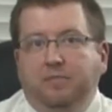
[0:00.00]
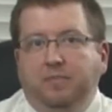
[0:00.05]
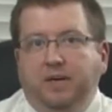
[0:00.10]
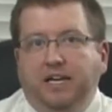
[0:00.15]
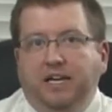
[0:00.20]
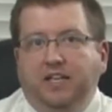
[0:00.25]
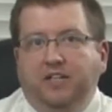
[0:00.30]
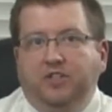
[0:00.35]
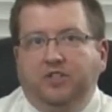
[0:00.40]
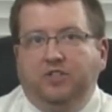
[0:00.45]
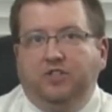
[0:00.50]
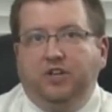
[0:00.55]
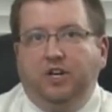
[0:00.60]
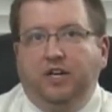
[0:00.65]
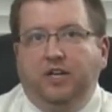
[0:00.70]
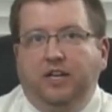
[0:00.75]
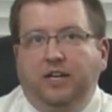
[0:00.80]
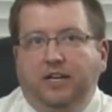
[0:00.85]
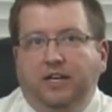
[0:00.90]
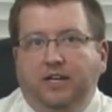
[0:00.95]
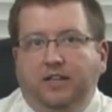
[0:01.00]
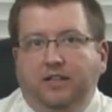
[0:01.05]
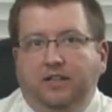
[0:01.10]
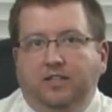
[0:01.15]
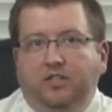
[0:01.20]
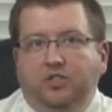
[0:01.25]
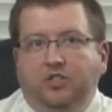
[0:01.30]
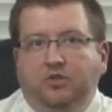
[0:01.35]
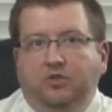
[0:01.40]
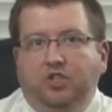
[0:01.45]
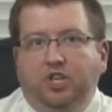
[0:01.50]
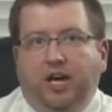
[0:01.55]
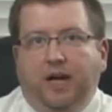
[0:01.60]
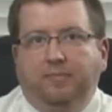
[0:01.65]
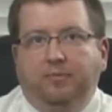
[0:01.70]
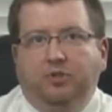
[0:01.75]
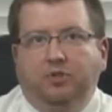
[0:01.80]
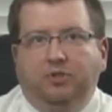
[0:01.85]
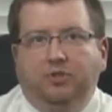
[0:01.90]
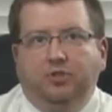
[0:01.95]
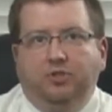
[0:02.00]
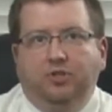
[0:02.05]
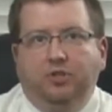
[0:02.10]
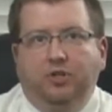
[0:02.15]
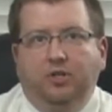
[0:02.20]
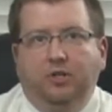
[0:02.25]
means in these two chapters.